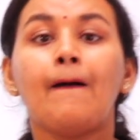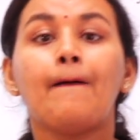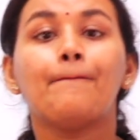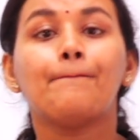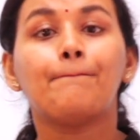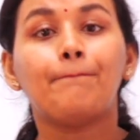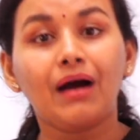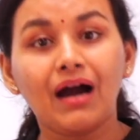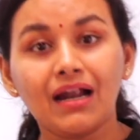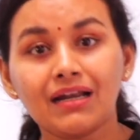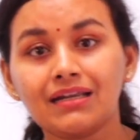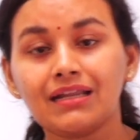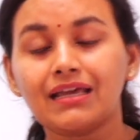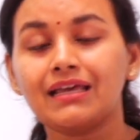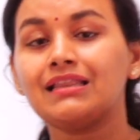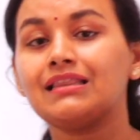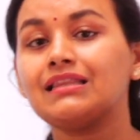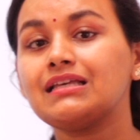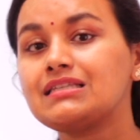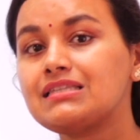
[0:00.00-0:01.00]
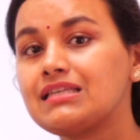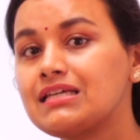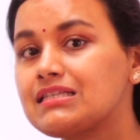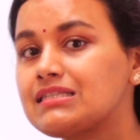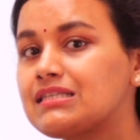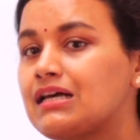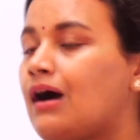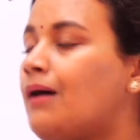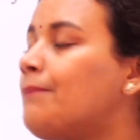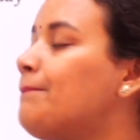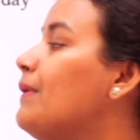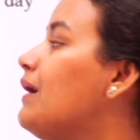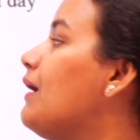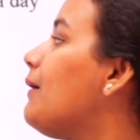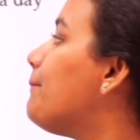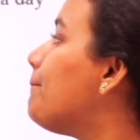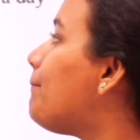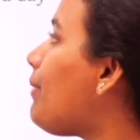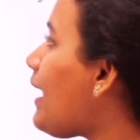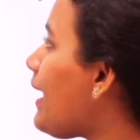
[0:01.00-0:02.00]
But in this exam,
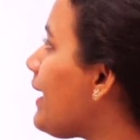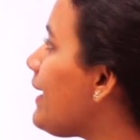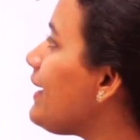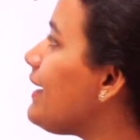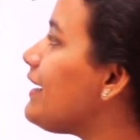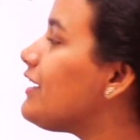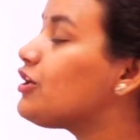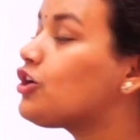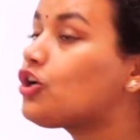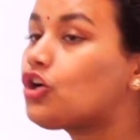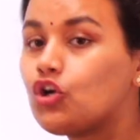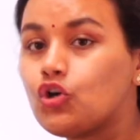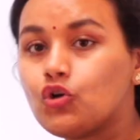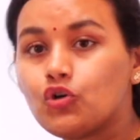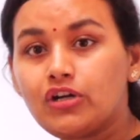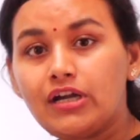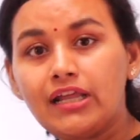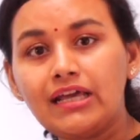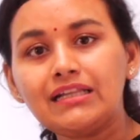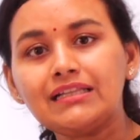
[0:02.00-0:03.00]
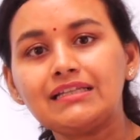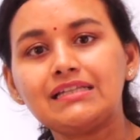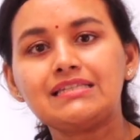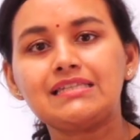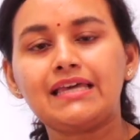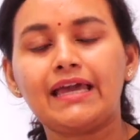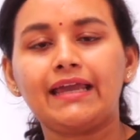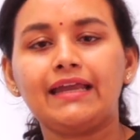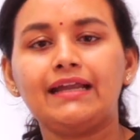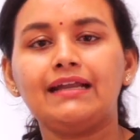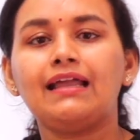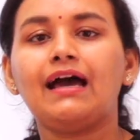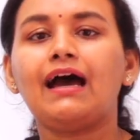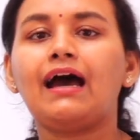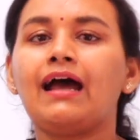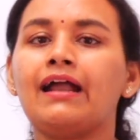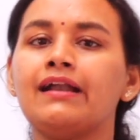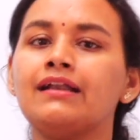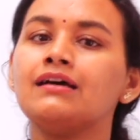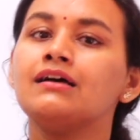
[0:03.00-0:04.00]
by including the second
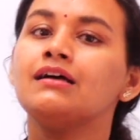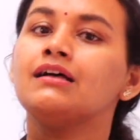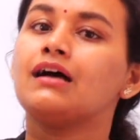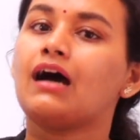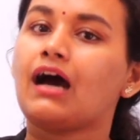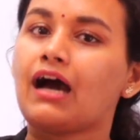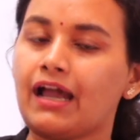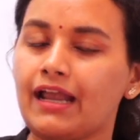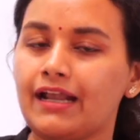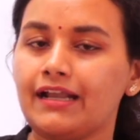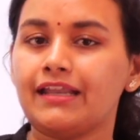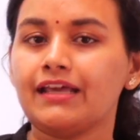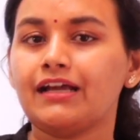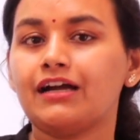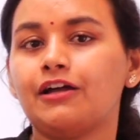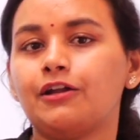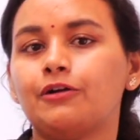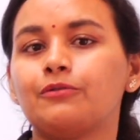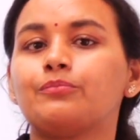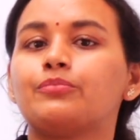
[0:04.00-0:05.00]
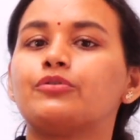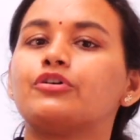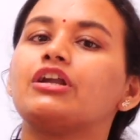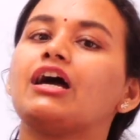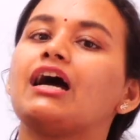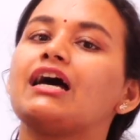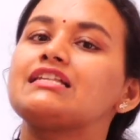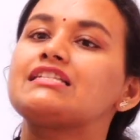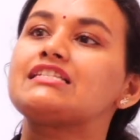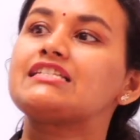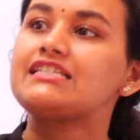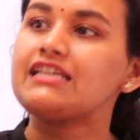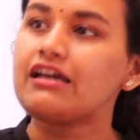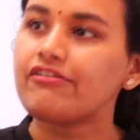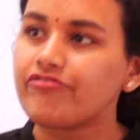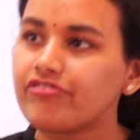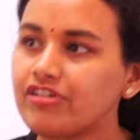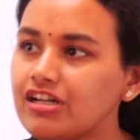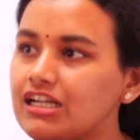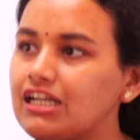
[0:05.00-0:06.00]
hand, IIT Kharagpur has
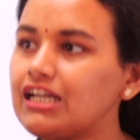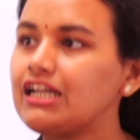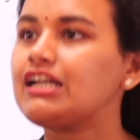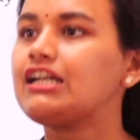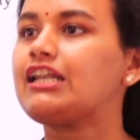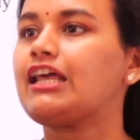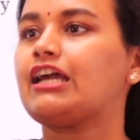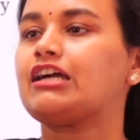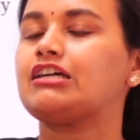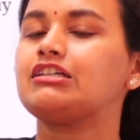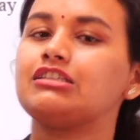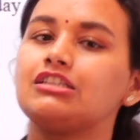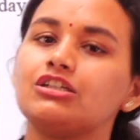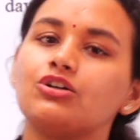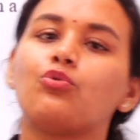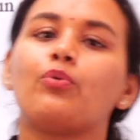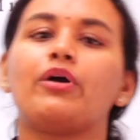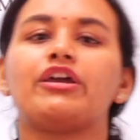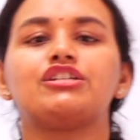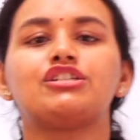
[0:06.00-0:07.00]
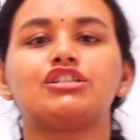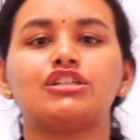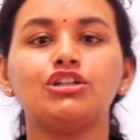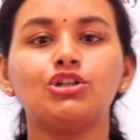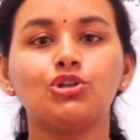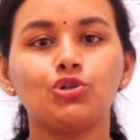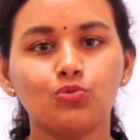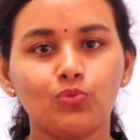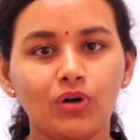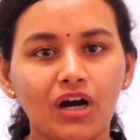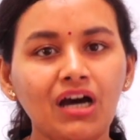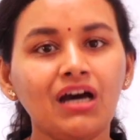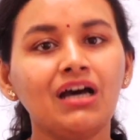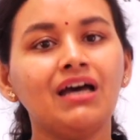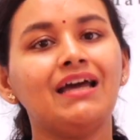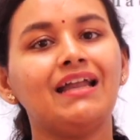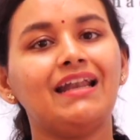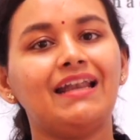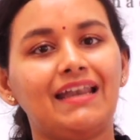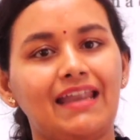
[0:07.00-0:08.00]
definitely taken the question to a
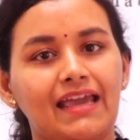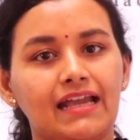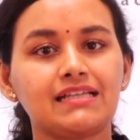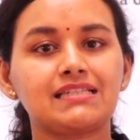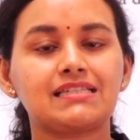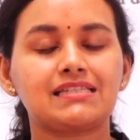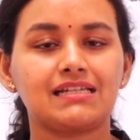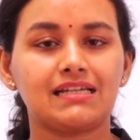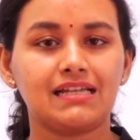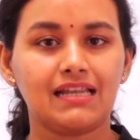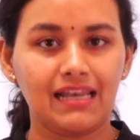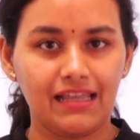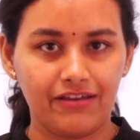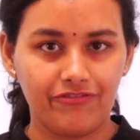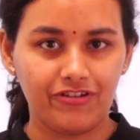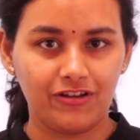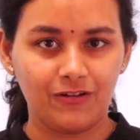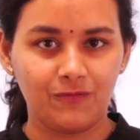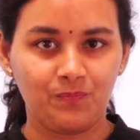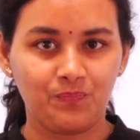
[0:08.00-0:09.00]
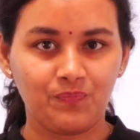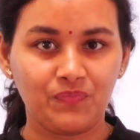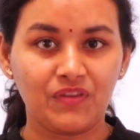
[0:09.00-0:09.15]
next level.